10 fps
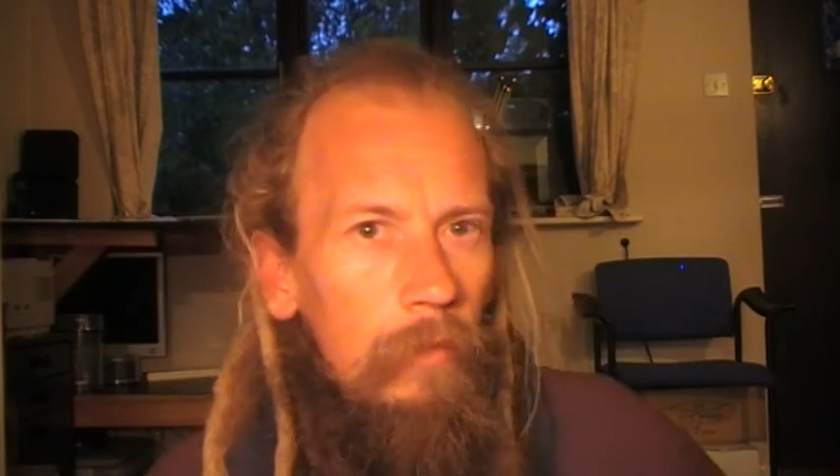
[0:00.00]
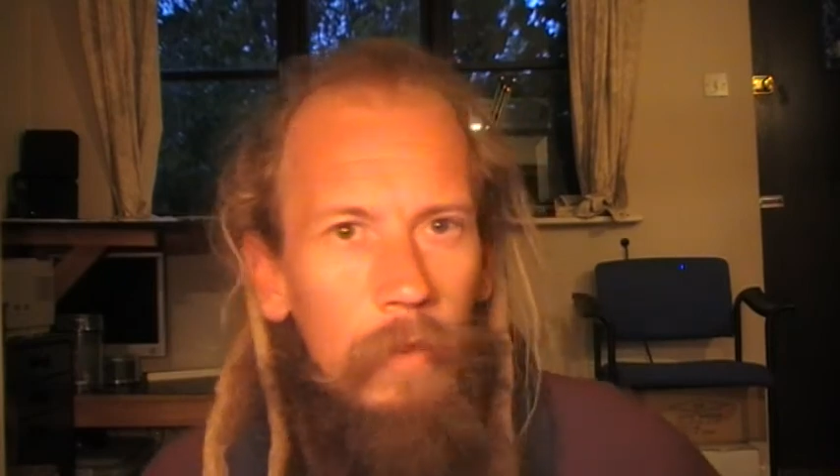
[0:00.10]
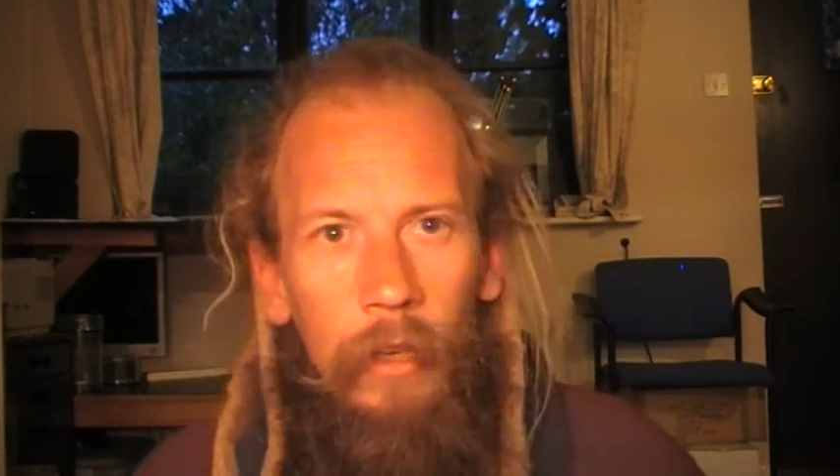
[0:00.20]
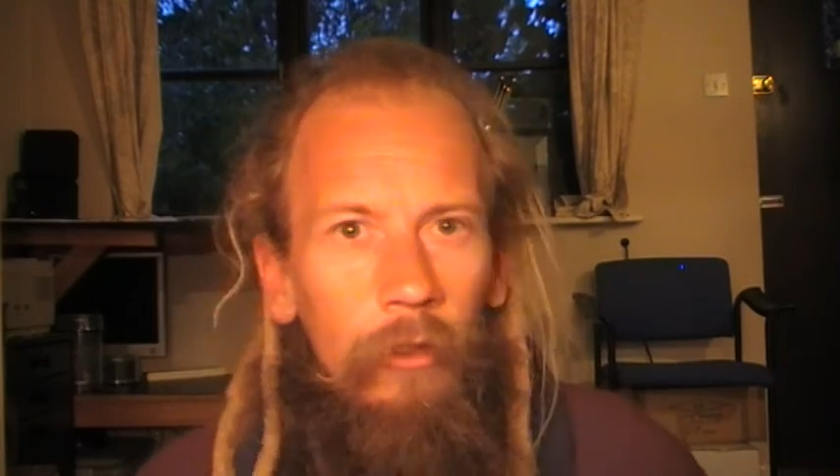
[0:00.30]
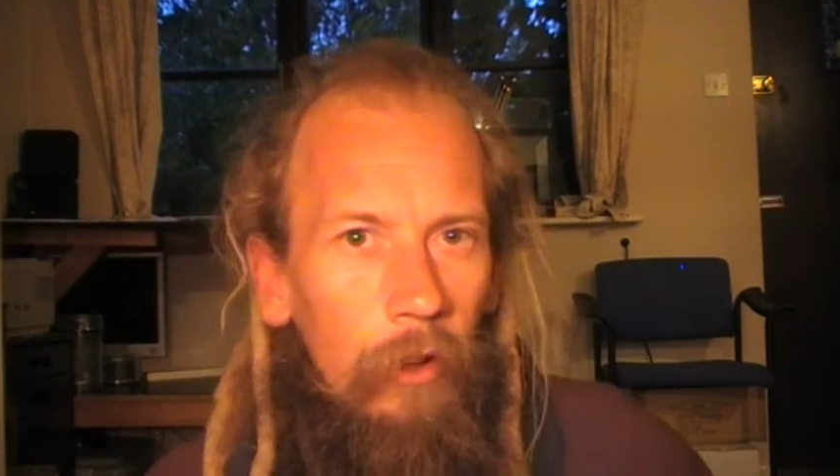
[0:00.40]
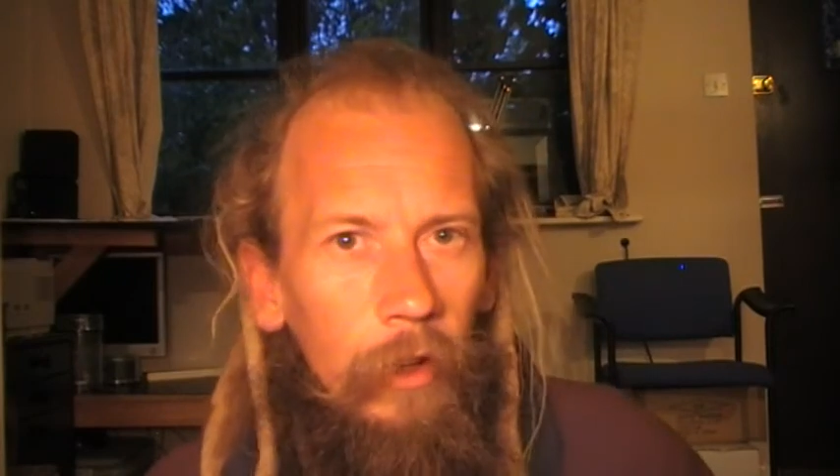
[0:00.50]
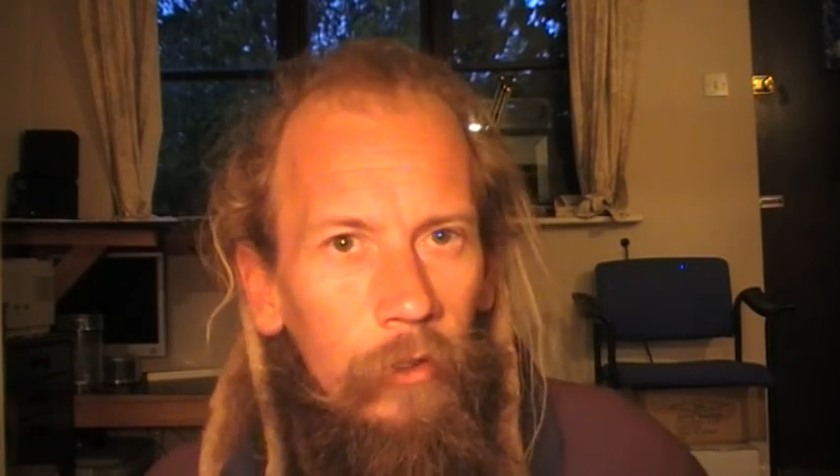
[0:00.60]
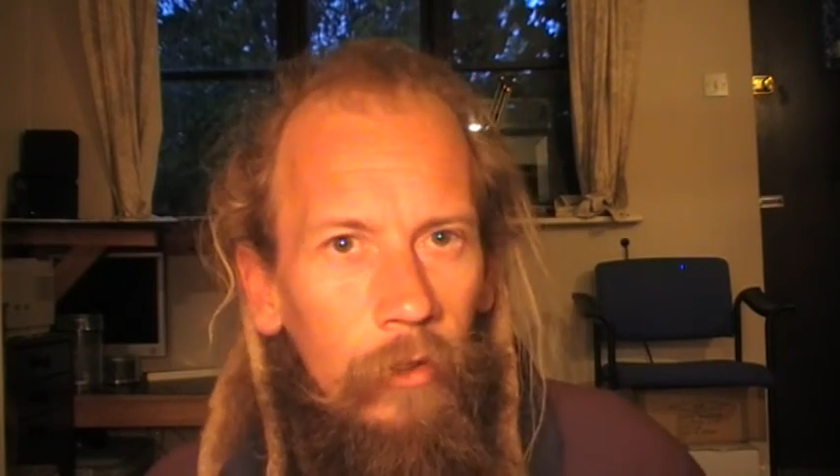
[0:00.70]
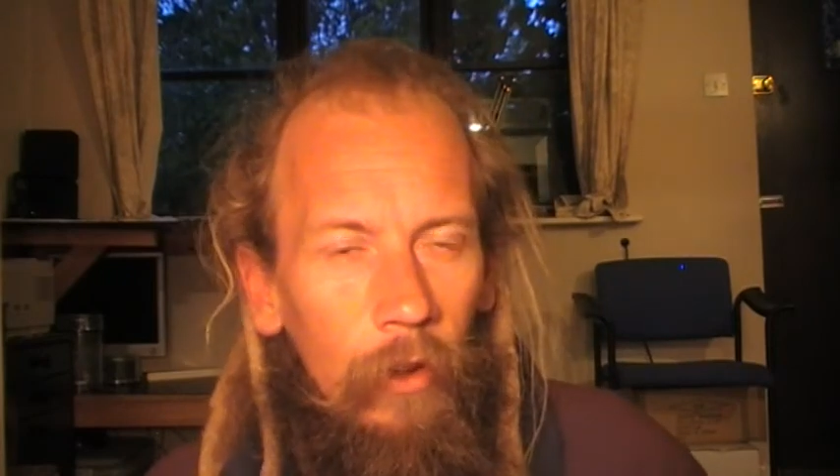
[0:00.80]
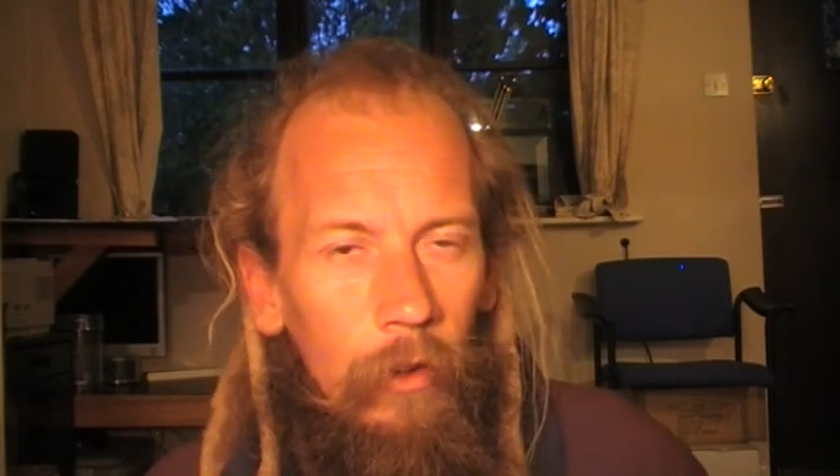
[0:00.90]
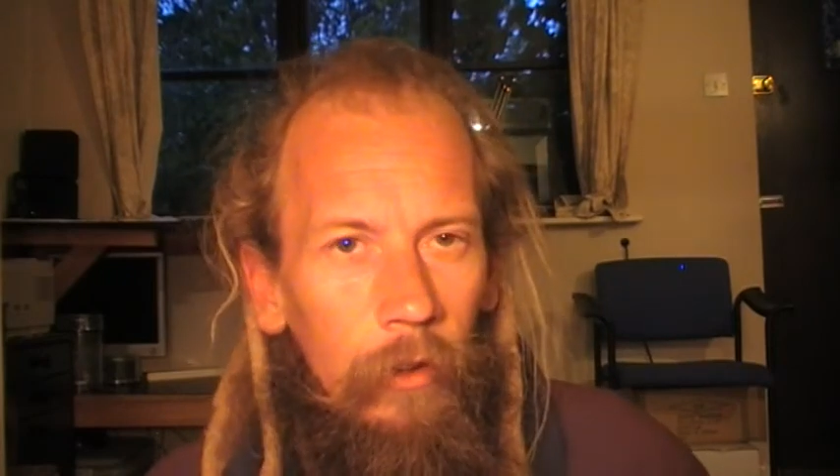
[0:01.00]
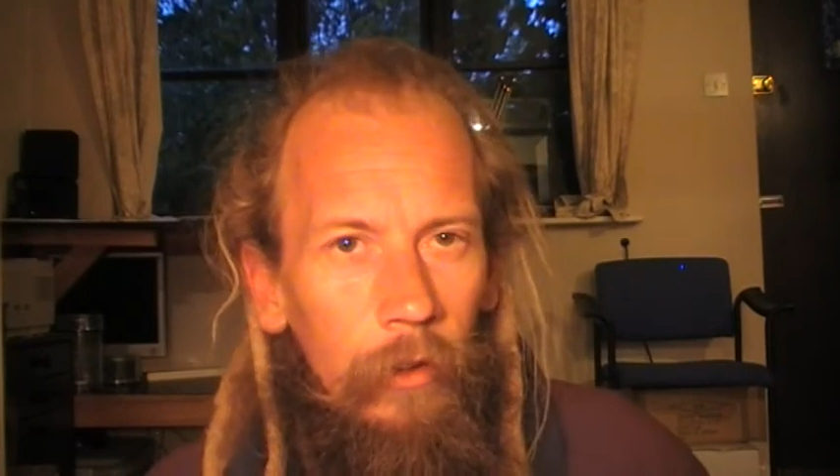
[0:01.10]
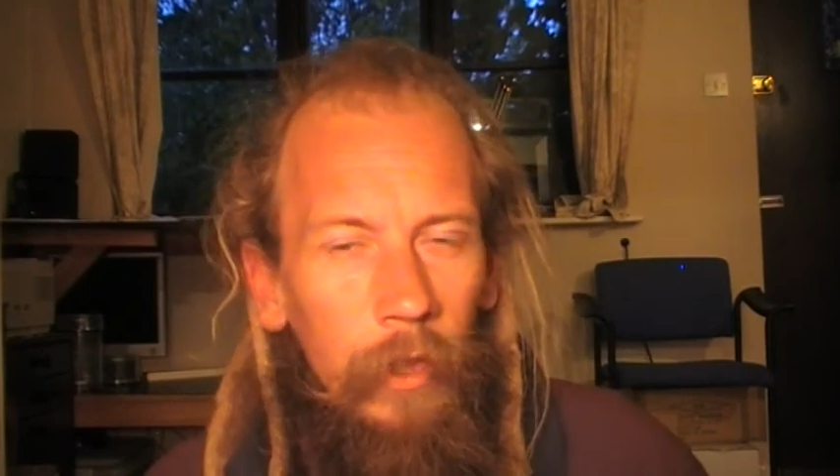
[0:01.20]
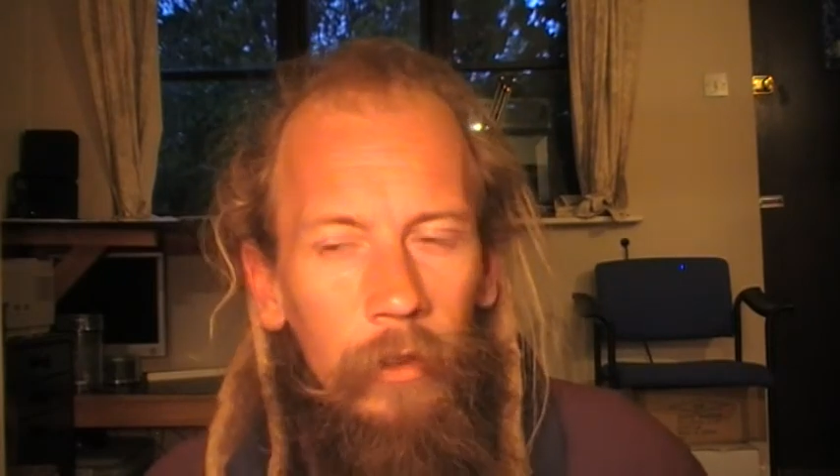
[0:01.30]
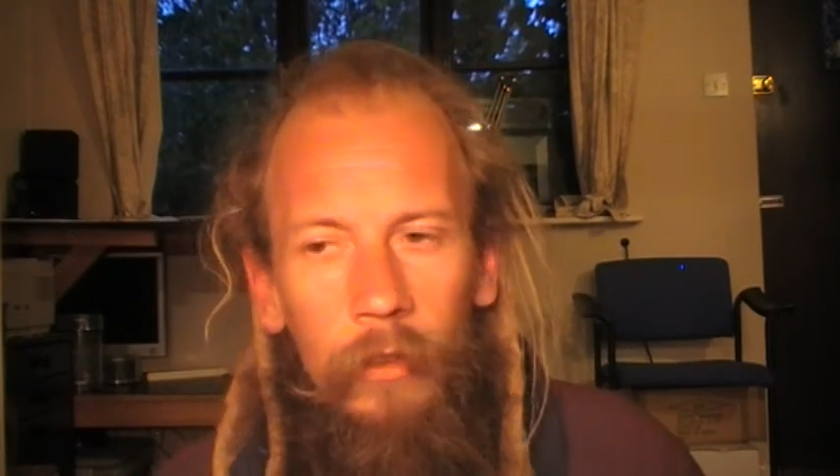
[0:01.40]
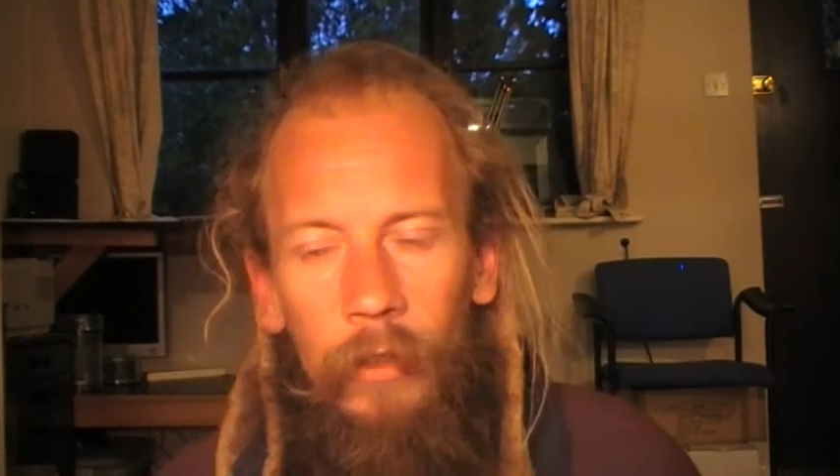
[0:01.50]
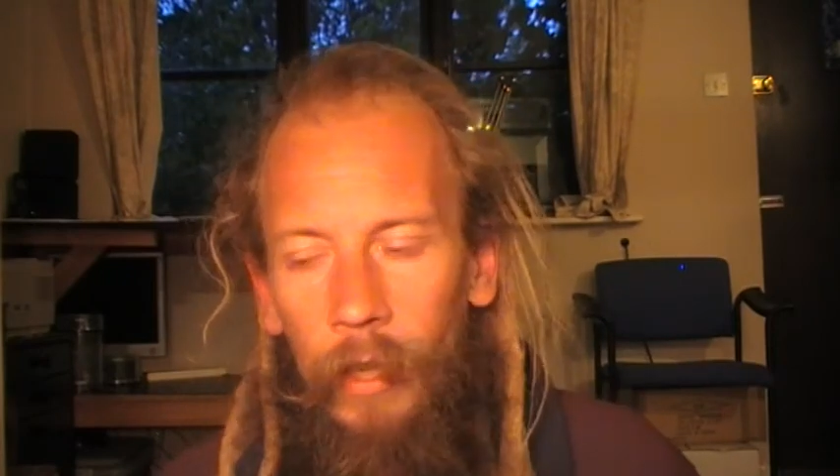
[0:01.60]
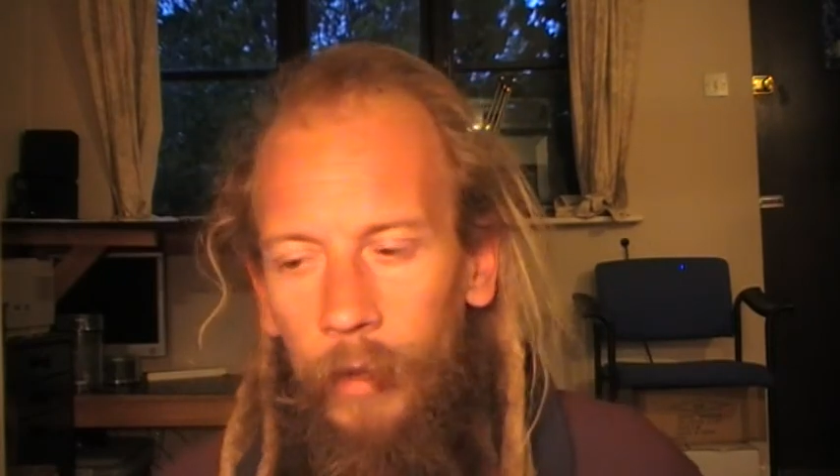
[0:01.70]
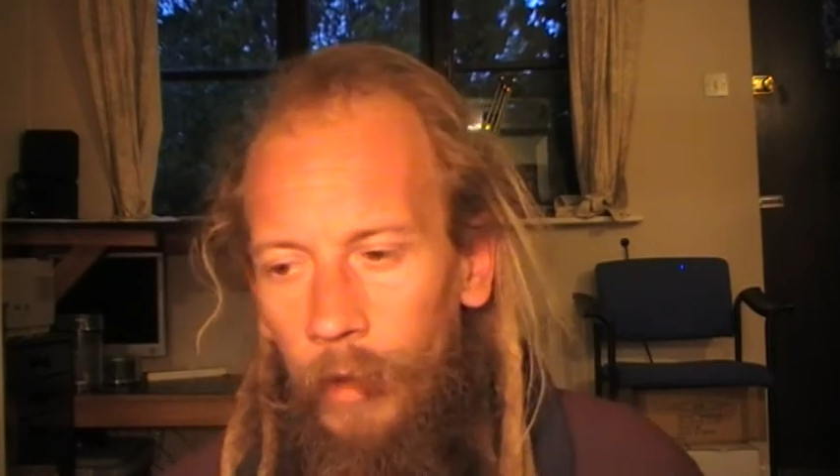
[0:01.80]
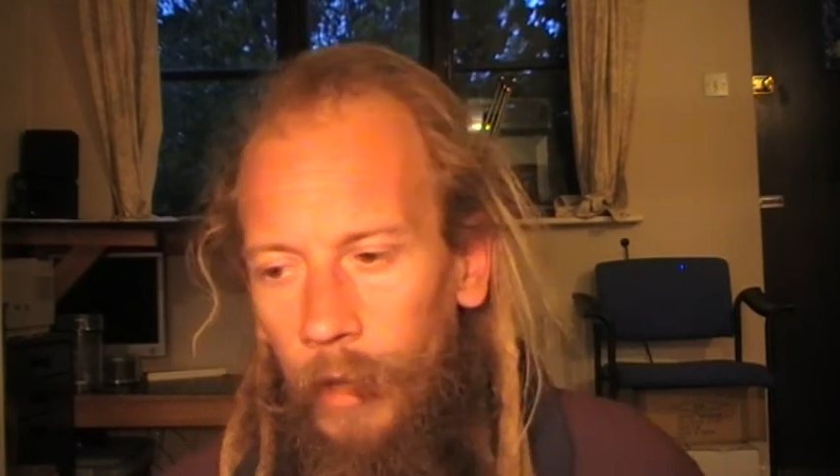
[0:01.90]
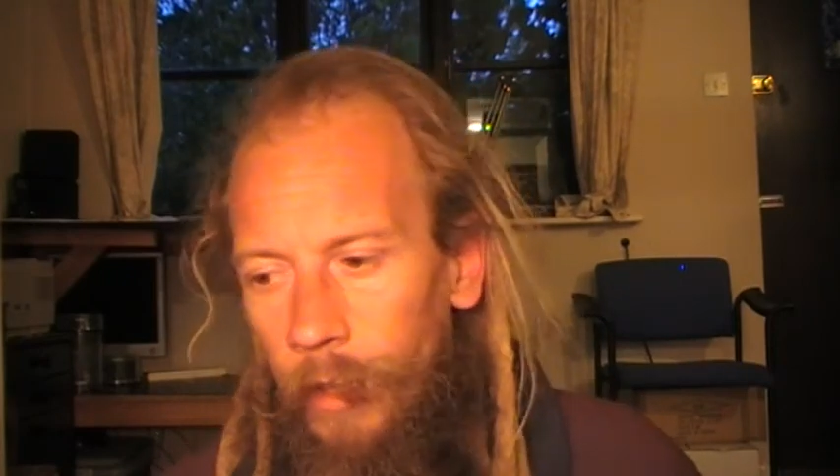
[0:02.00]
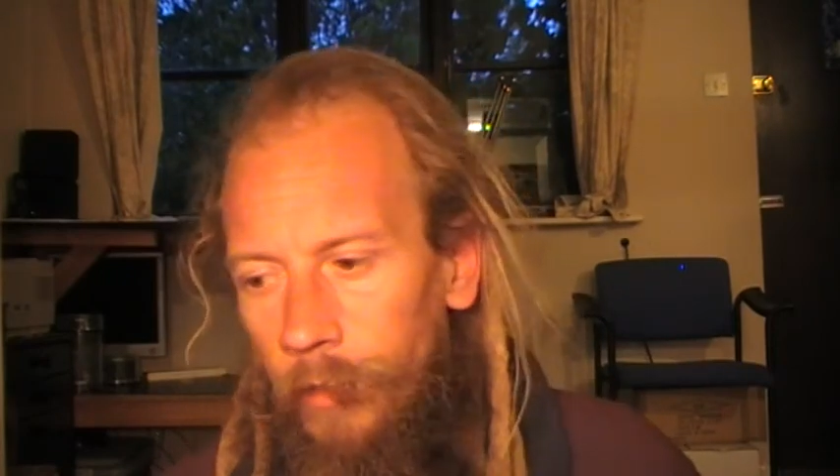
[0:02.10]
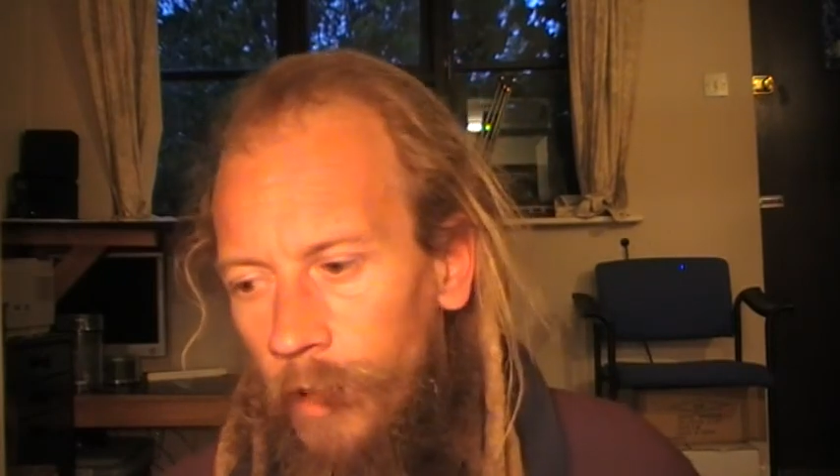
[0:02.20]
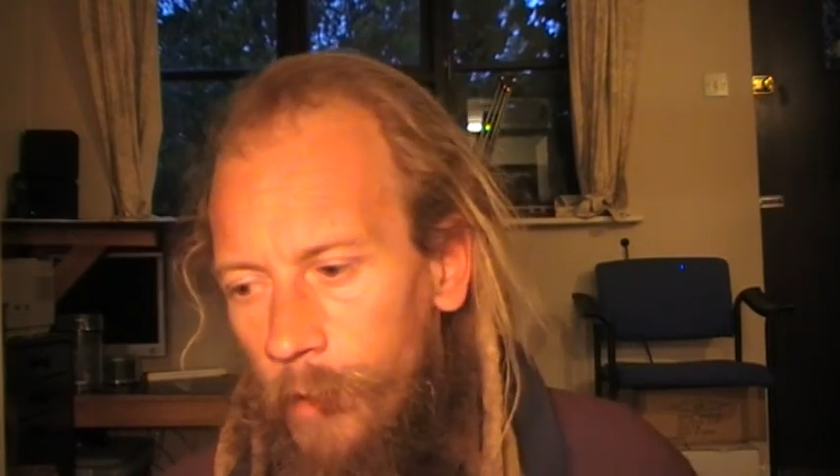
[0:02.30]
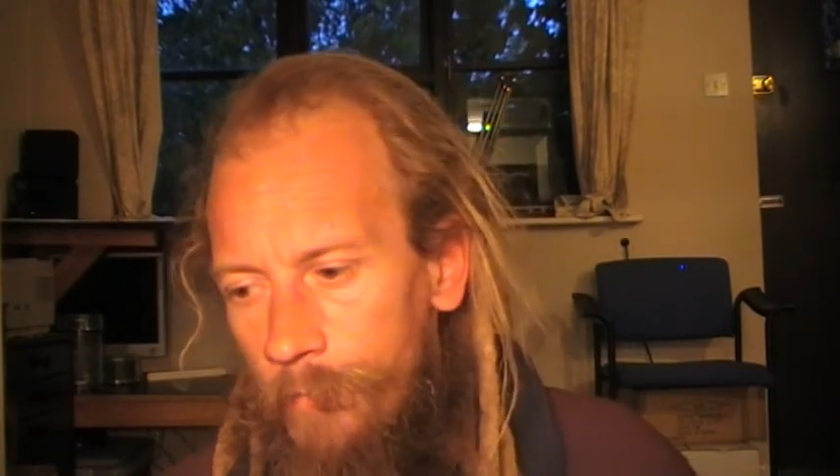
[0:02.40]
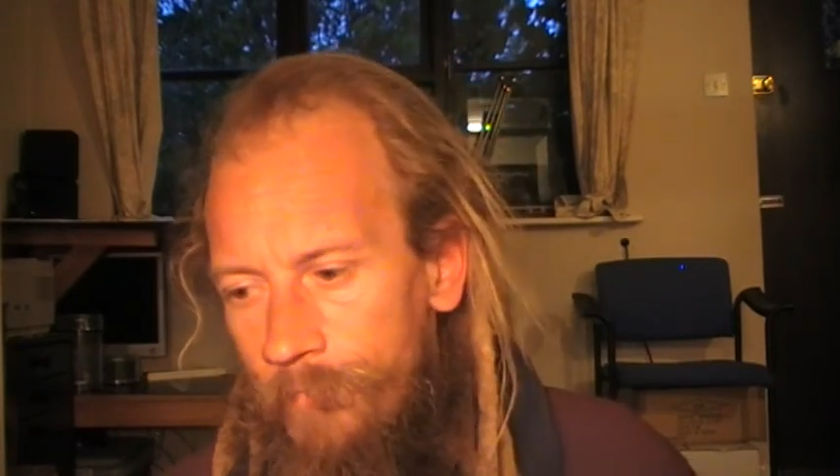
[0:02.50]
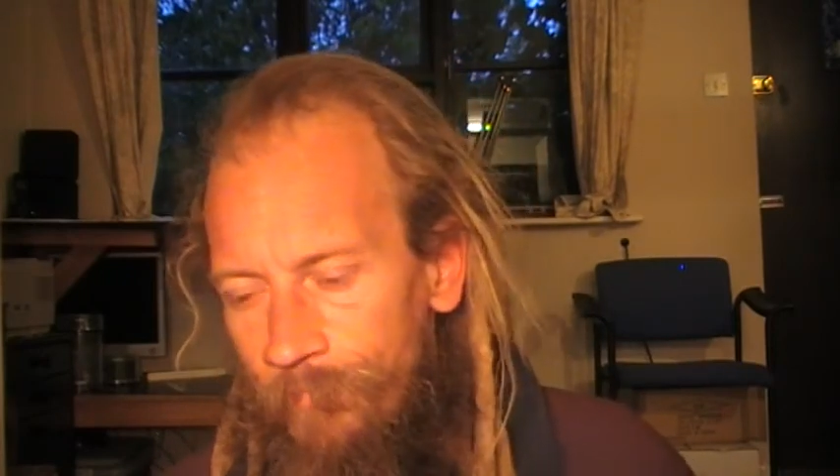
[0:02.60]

interest on the internet. And